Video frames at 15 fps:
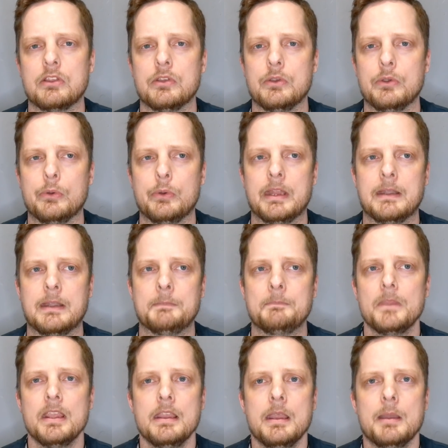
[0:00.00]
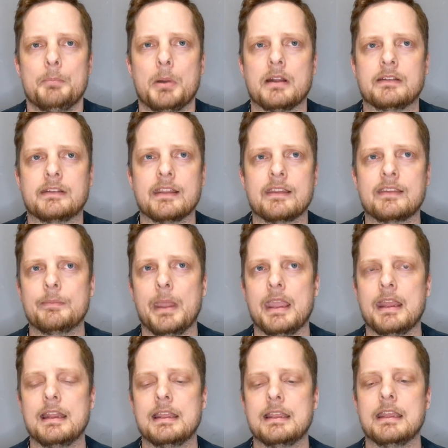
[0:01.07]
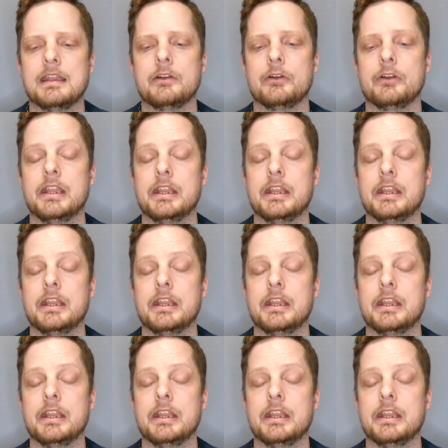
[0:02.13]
you and participating in,